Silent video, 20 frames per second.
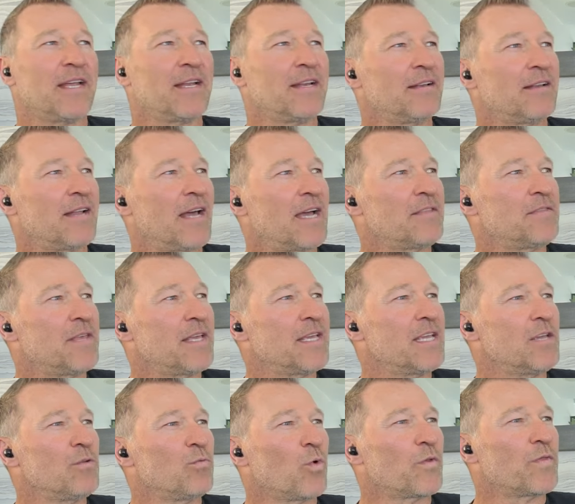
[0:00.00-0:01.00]
went in,
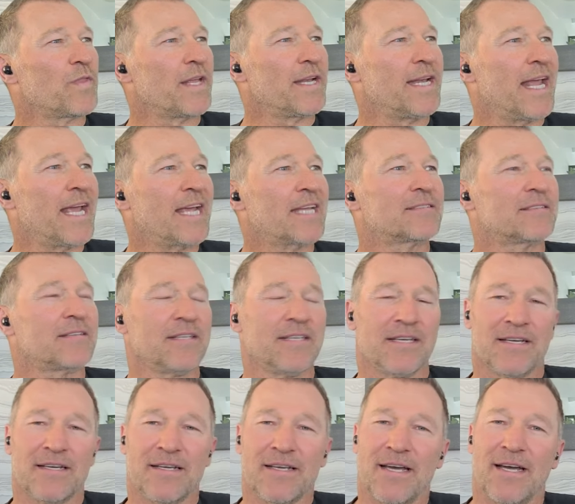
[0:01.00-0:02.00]
I think he won the
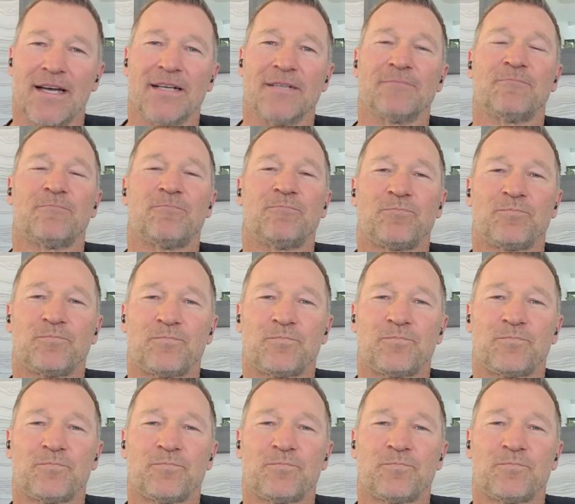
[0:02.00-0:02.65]
next year,